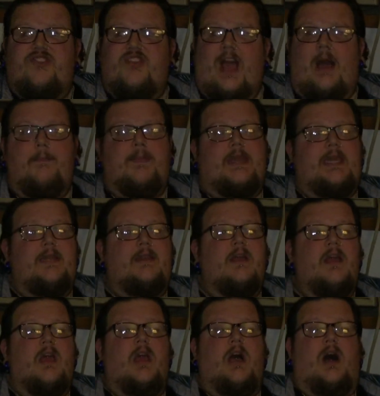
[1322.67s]
shopping.
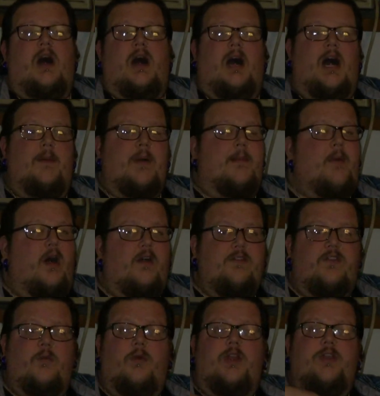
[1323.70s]
I'm
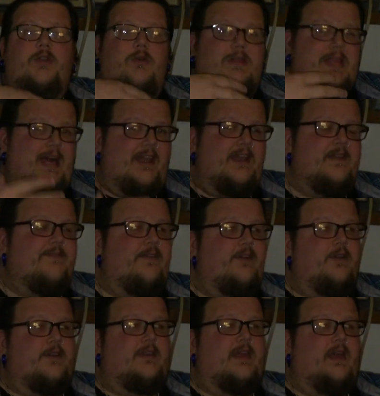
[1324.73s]
also want to do a lot of
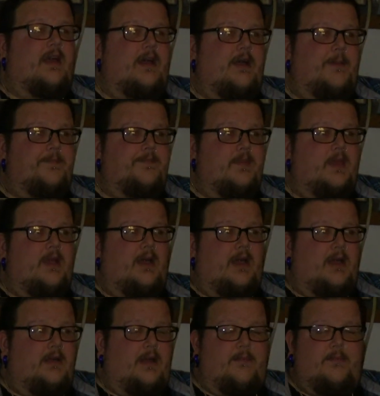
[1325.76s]
different,
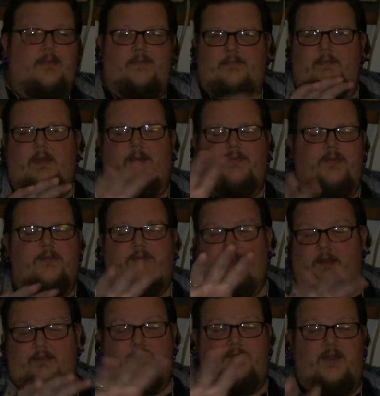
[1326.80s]
I'm so
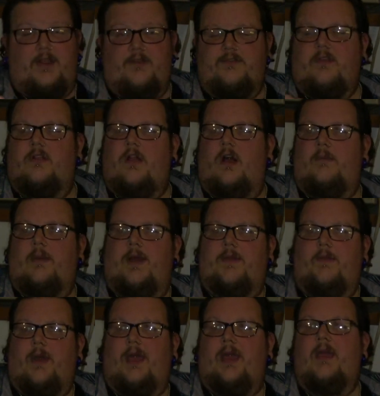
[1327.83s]
sorry this video is so long, by
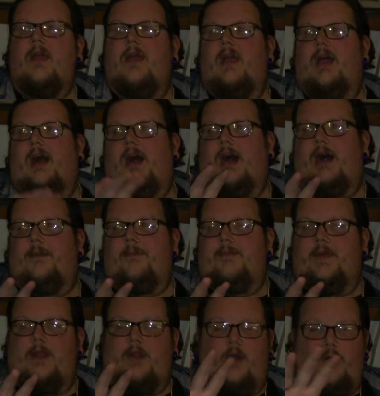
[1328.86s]
the way.
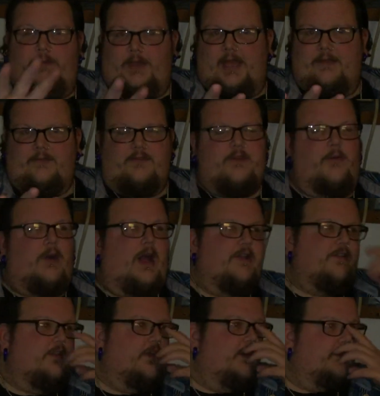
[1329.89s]
You know, I hope you guys are still
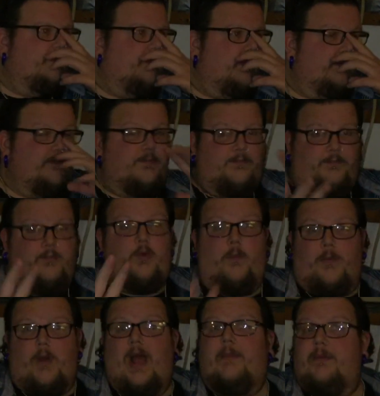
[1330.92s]
watching this. This will
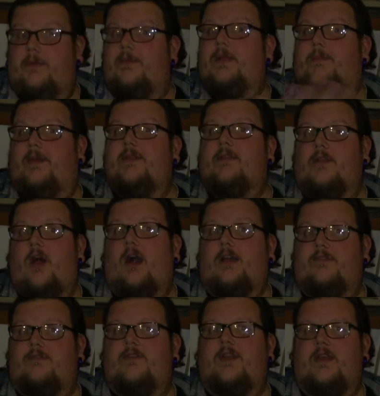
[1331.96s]
probably be the
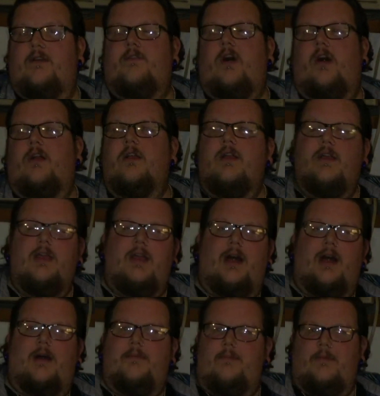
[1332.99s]
longest video of all.
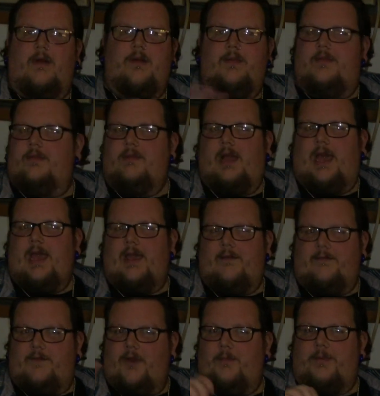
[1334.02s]
I
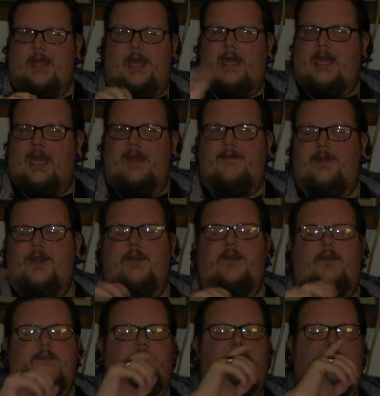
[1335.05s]
have no plan on any
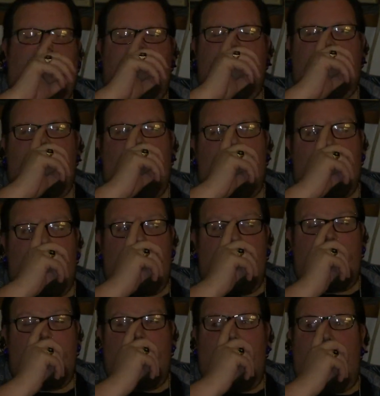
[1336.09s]
videos being this long in the
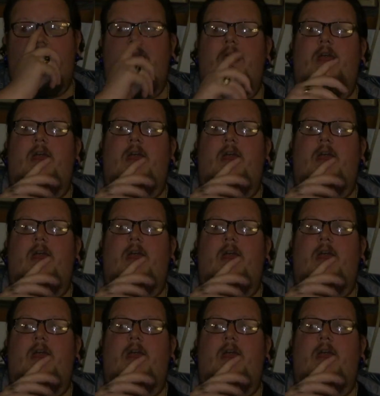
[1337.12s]
future, but